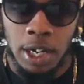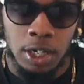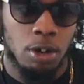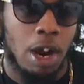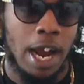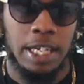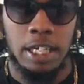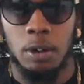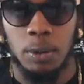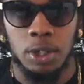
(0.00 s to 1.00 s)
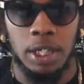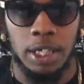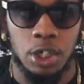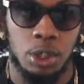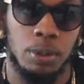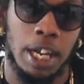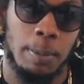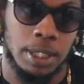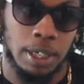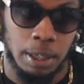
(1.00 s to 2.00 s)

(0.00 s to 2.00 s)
your idea on what you think the shoe game is all